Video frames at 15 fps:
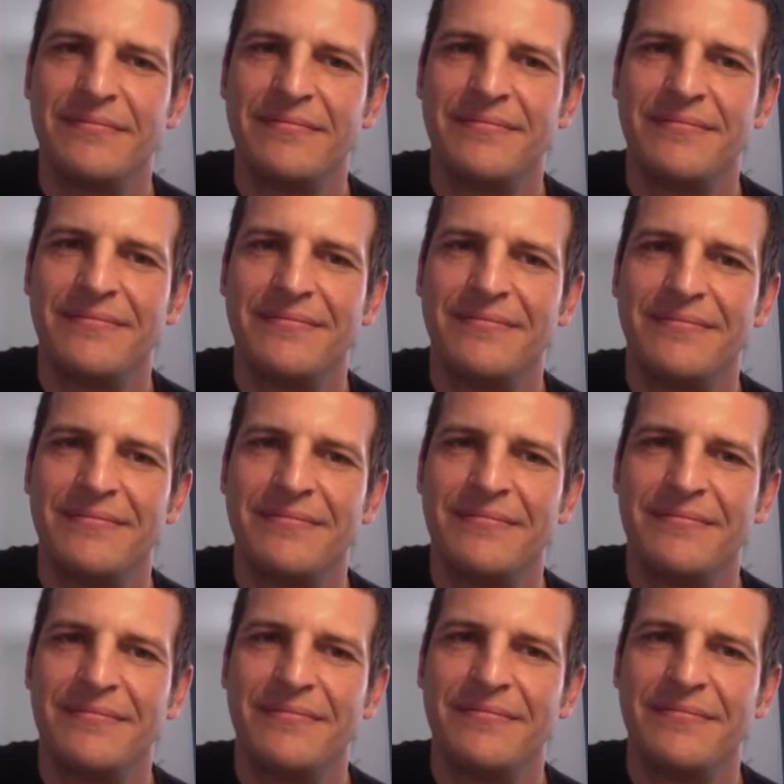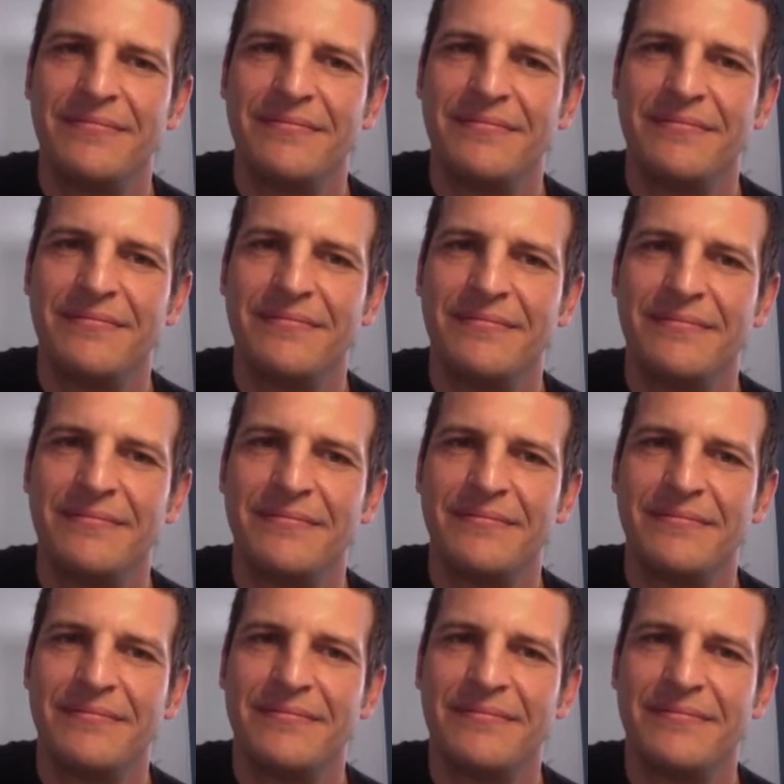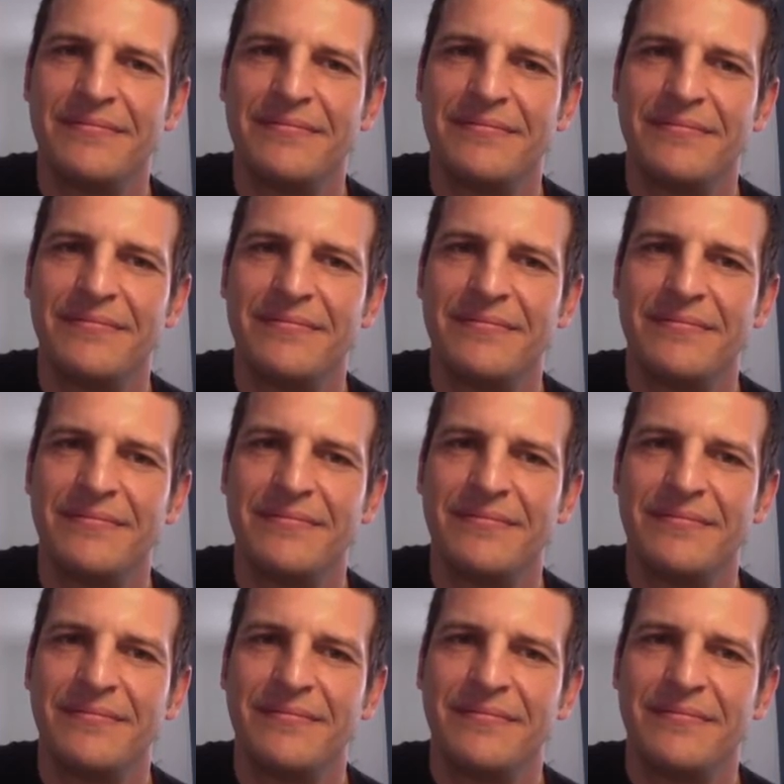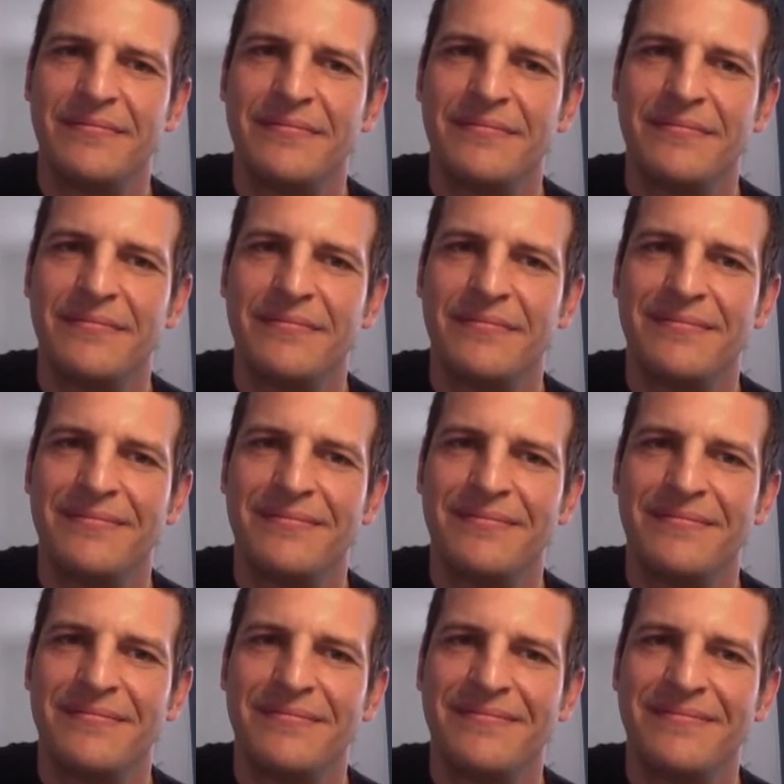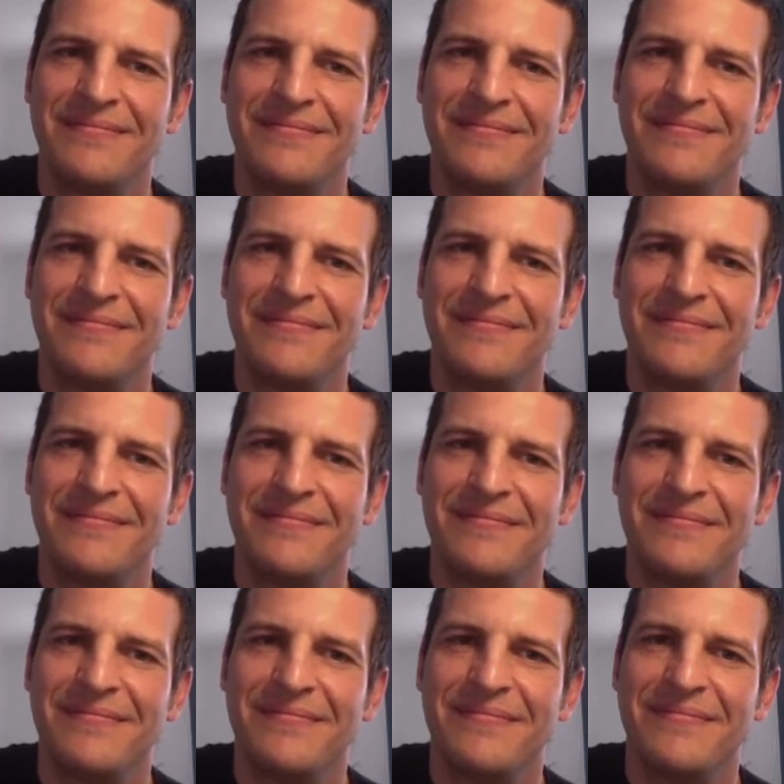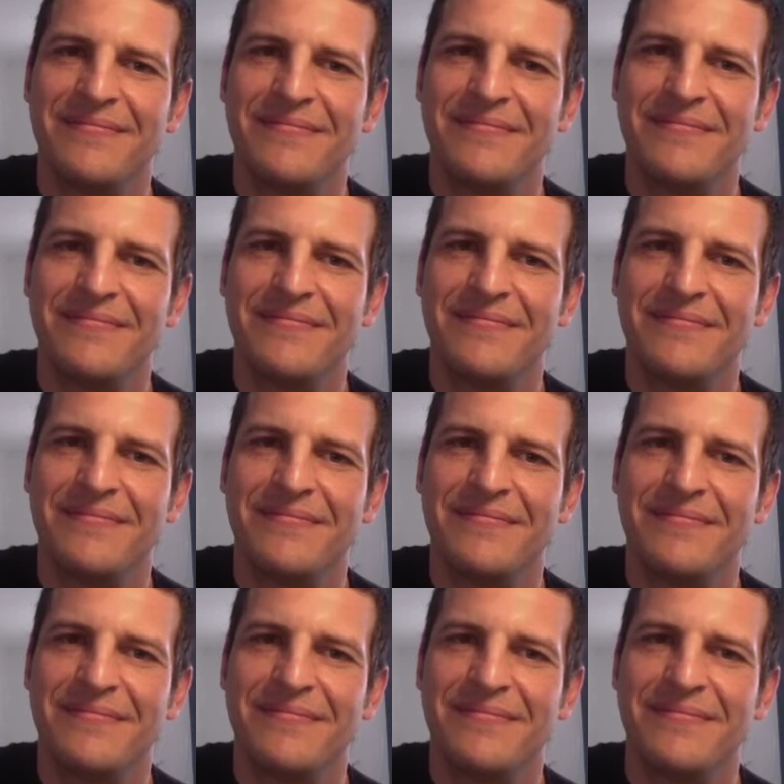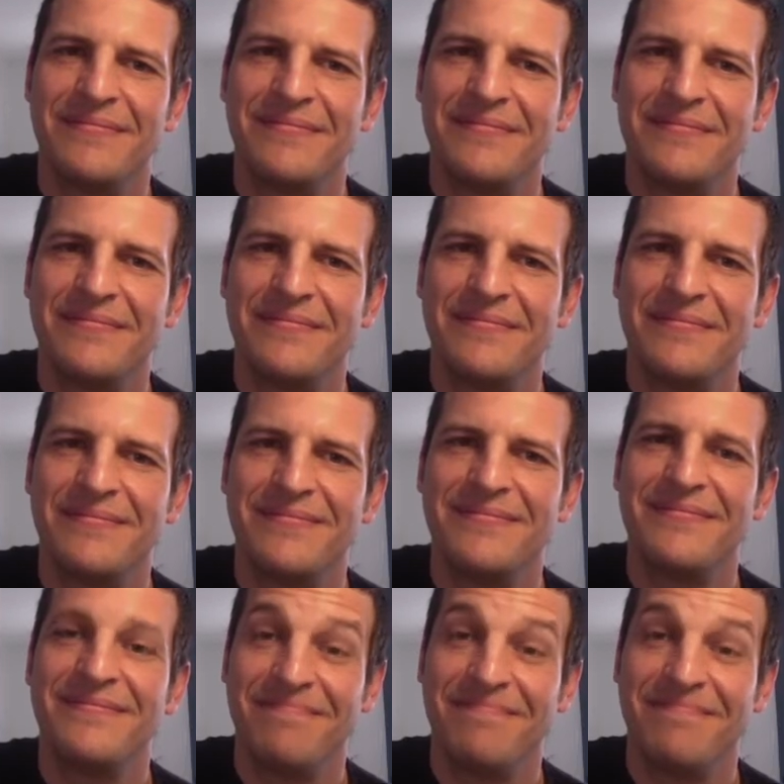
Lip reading: (not speaking)